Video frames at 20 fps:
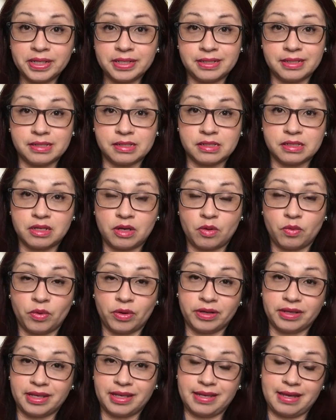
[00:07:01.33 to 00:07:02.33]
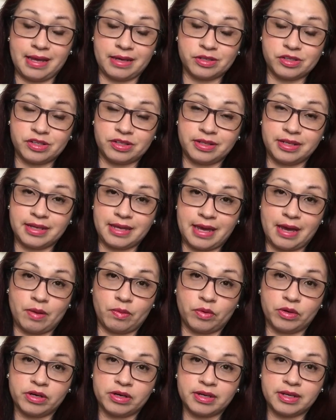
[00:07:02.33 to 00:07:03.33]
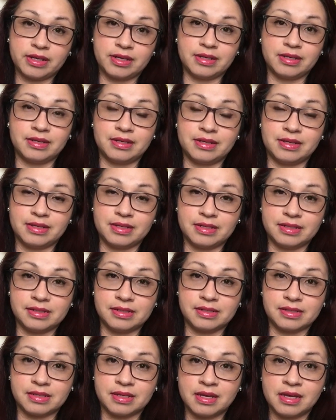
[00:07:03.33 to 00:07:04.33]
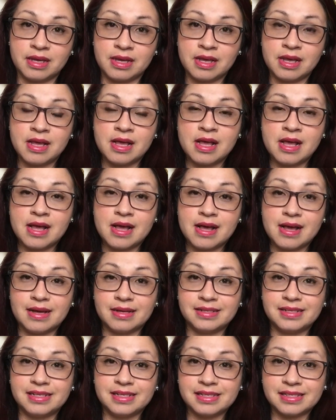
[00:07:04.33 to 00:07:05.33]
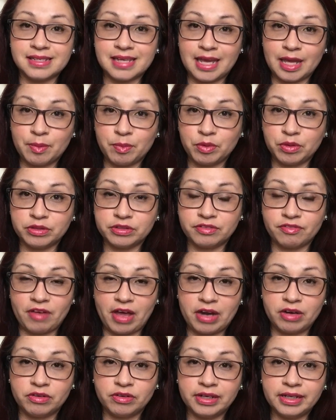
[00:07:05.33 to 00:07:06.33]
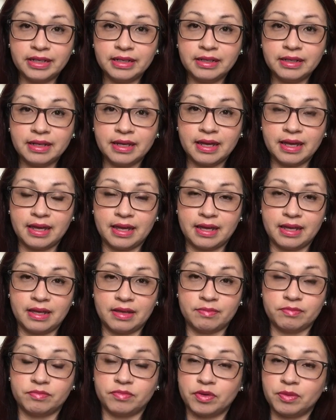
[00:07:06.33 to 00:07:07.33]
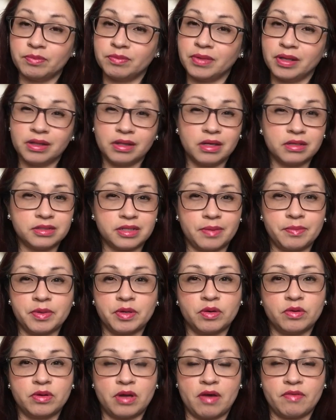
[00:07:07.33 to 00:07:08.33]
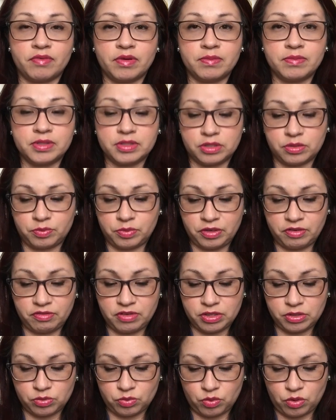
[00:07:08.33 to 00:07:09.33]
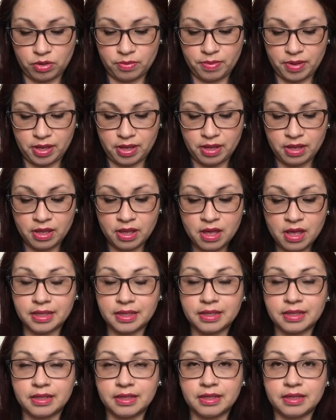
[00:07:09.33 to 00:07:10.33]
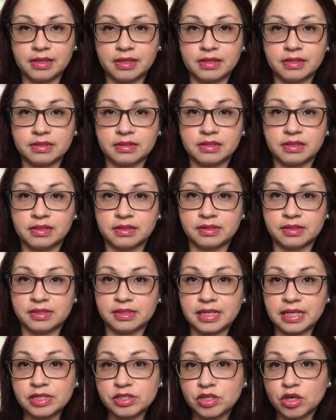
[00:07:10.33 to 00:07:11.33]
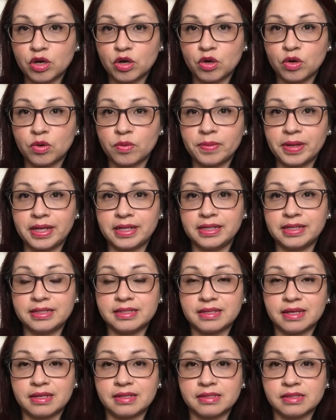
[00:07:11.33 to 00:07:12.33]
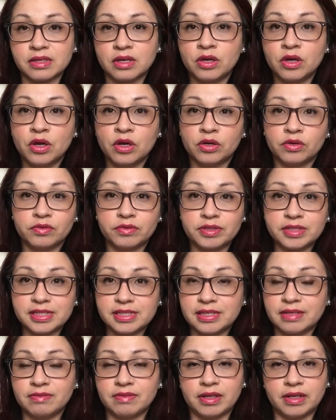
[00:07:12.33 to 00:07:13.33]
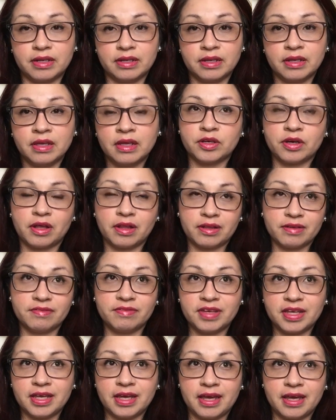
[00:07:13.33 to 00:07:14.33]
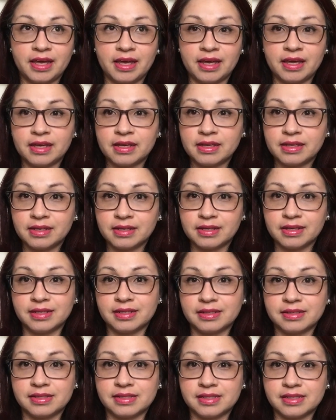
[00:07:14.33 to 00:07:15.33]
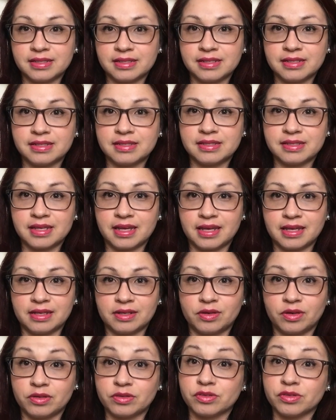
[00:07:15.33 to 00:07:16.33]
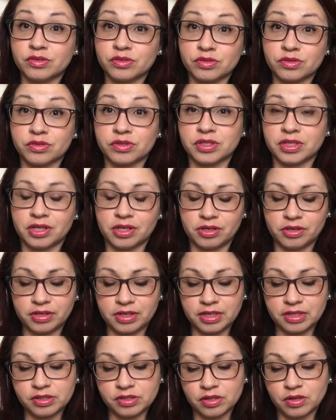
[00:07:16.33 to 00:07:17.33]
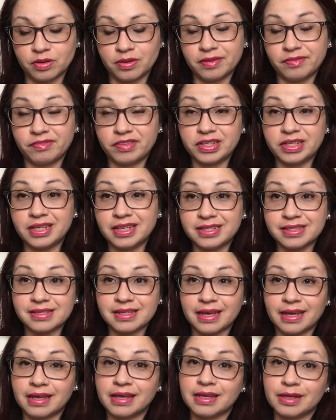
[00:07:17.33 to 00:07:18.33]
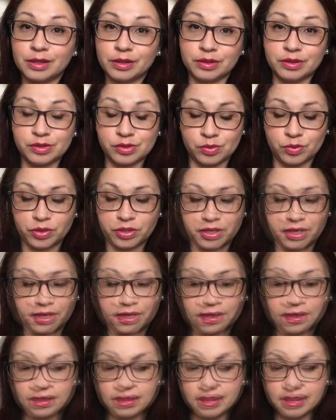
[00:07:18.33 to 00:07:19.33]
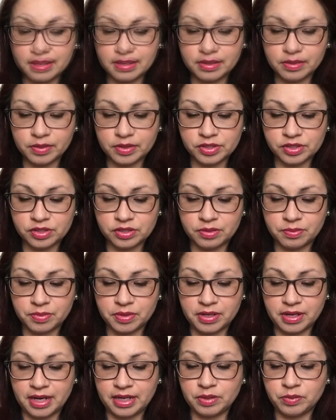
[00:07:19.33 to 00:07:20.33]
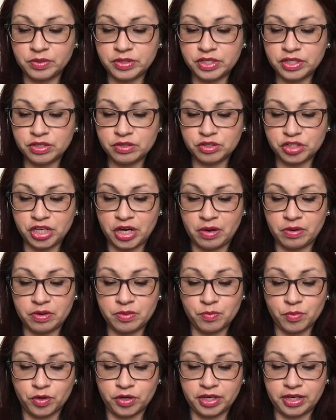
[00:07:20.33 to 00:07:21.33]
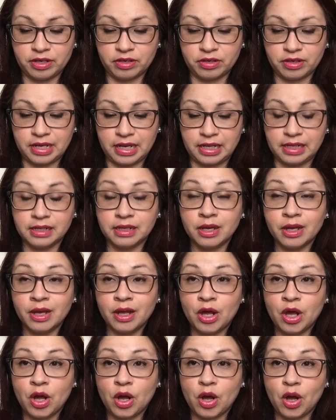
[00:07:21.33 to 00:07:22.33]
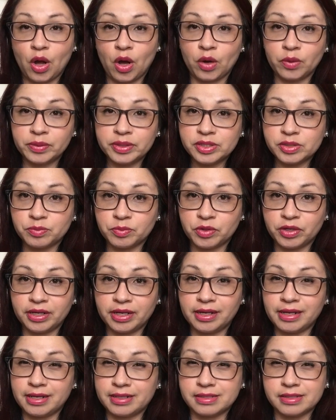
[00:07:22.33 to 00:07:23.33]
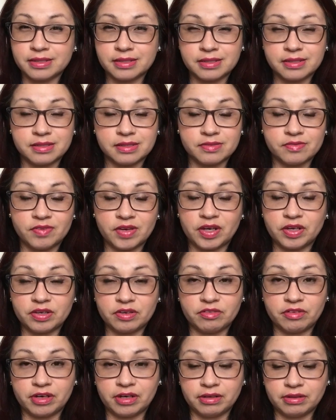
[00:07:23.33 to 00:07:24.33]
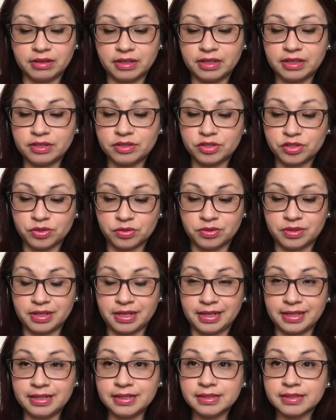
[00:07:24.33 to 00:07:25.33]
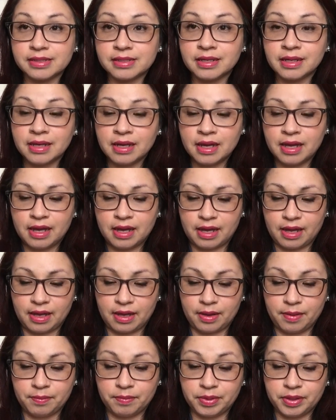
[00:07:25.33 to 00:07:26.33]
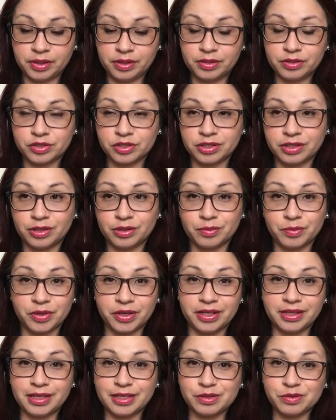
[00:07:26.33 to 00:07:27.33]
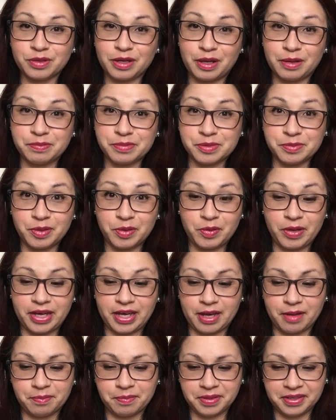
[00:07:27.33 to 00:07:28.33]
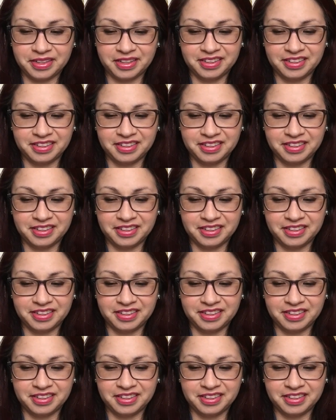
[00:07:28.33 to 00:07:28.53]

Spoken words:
He does not work. He actually can't work. He is a disabled veteran, and from a long time ago, not from this previous war, but he stays home and he does receive, like, call it VA assistance and also Social Security. So if it's like he is working. And then question number nine, when do you shower, morning or night? Always morning. I very rarely do night, but usually the morning. That's what helps me wake up.